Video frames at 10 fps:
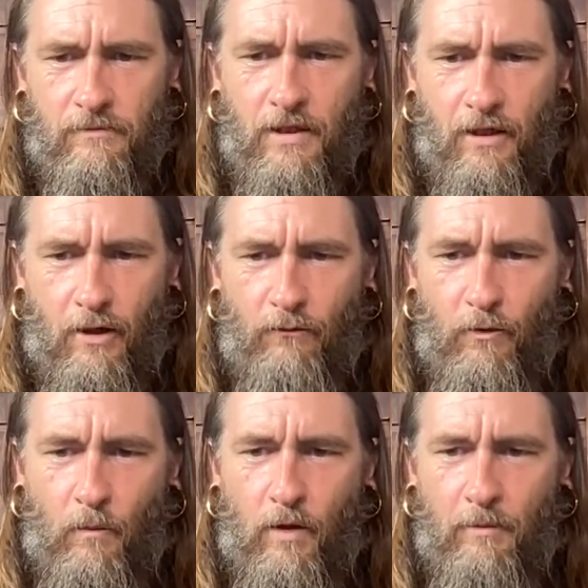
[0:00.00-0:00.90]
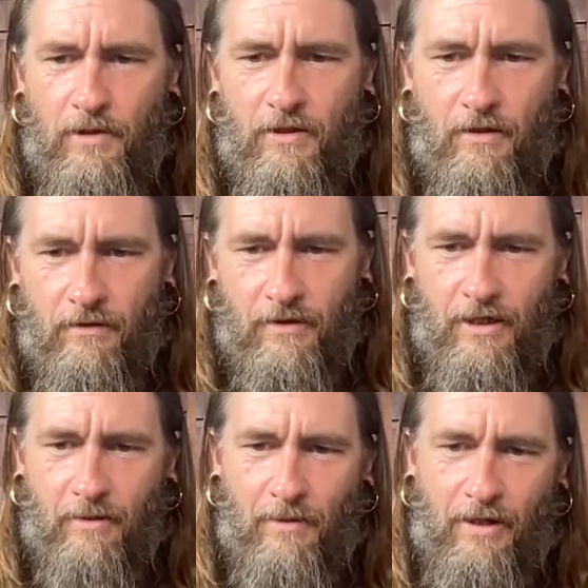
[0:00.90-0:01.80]
Hello from Wilmington.
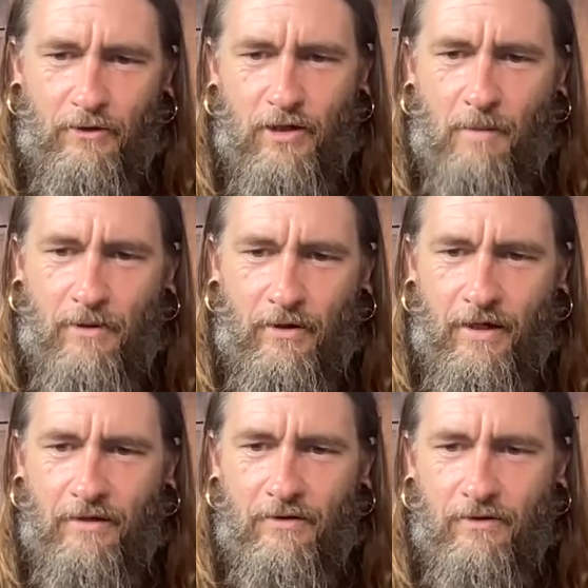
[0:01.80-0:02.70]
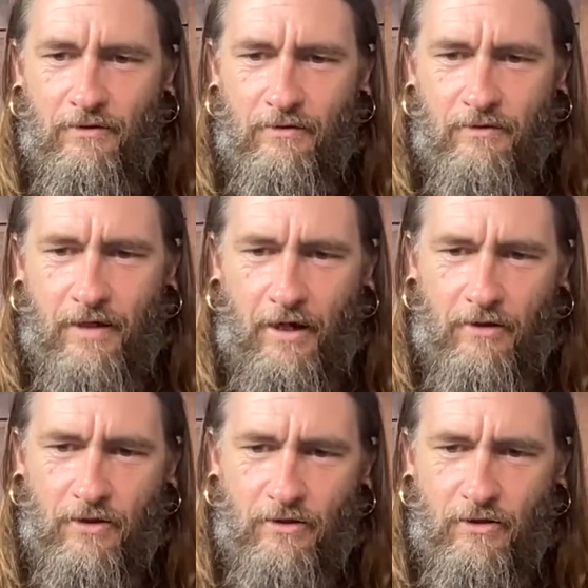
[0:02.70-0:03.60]
Yep, my old stomping grounds.
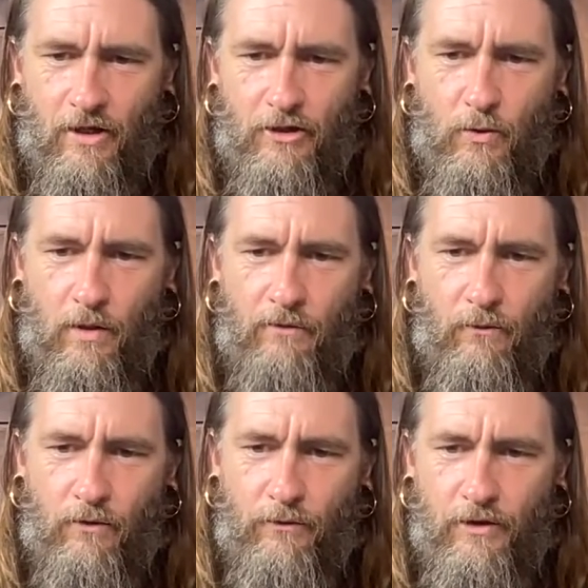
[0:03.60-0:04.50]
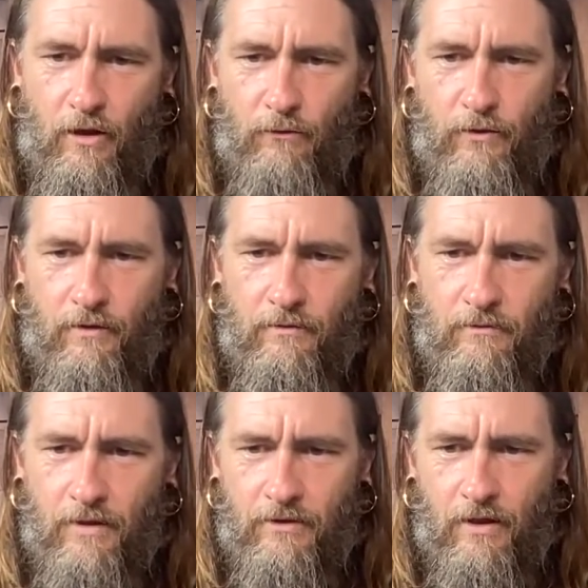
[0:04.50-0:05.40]
Eric says he's on a 24-foot dolphin.
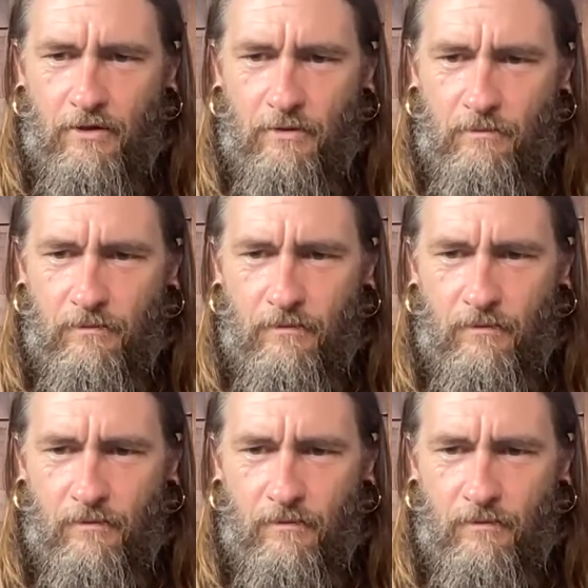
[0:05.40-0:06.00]
That's awesome.